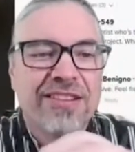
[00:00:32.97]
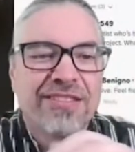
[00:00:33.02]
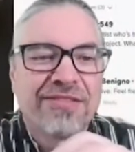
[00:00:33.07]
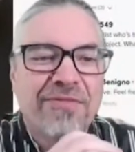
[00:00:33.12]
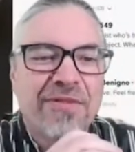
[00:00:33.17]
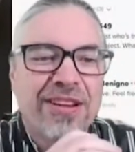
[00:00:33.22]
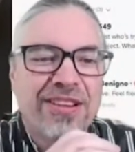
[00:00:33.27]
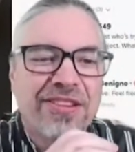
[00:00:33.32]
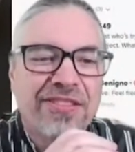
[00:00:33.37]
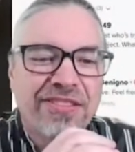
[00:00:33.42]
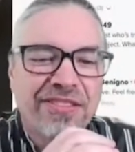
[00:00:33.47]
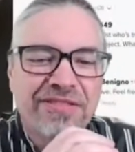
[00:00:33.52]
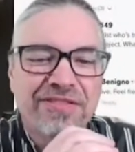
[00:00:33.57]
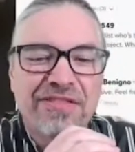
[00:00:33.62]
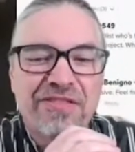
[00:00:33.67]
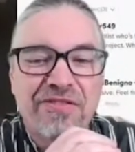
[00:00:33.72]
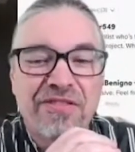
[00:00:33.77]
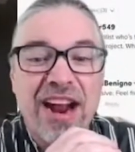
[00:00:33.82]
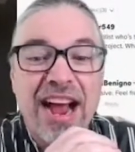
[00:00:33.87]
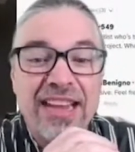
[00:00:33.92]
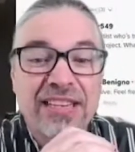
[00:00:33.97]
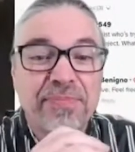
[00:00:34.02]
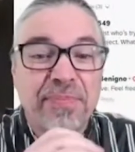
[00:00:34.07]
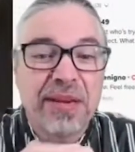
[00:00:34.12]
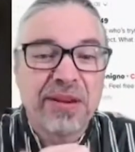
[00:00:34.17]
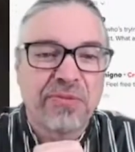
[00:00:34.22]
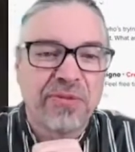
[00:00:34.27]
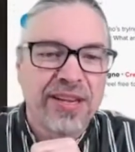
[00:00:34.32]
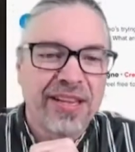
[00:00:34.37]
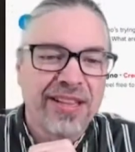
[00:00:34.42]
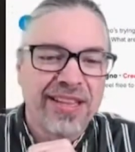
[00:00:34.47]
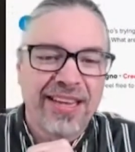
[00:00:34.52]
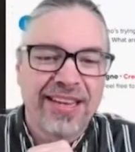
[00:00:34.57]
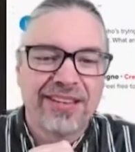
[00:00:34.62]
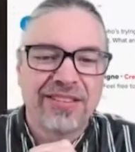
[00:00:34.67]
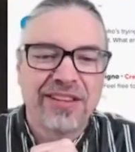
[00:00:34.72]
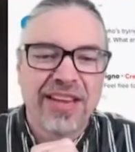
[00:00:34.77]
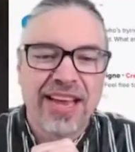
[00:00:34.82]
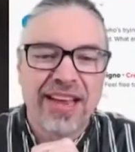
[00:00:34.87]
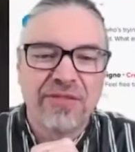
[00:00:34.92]
what you're grasping with
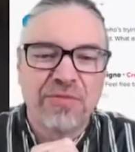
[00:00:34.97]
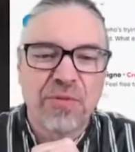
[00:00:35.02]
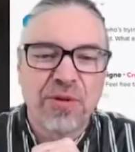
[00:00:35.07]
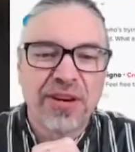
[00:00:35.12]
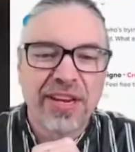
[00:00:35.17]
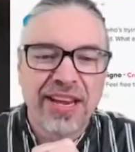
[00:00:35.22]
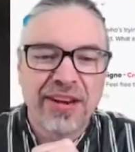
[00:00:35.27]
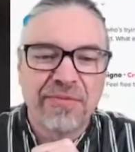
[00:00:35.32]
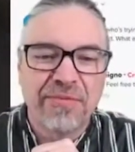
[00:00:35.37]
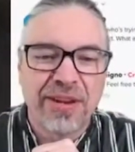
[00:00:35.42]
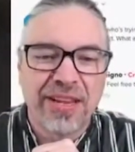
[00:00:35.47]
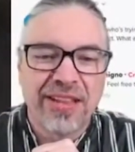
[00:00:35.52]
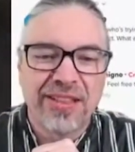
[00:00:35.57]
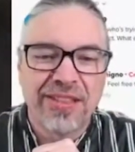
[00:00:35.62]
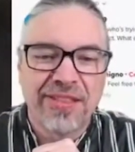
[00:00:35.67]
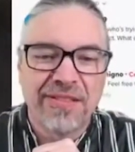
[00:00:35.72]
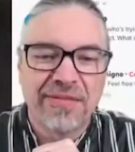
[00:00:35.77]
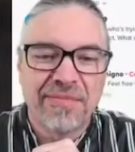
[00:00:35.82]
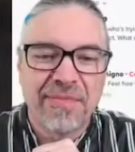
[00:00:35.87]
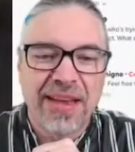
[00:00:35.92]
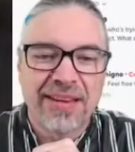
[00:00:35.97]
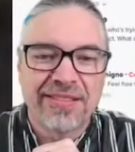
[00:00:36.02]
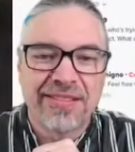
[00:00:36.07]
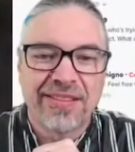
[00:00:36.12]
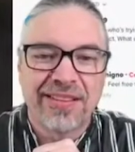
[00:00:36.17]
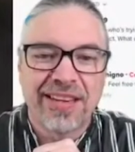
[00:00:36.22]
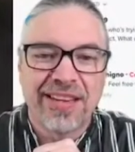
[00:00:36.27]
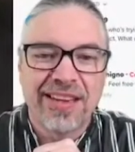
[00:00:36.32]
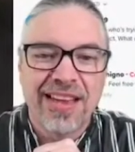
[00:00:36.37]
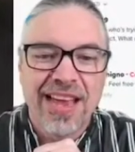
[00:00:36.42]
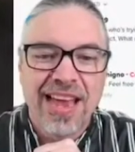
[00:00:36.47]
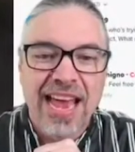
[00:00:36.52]
and and working with mentally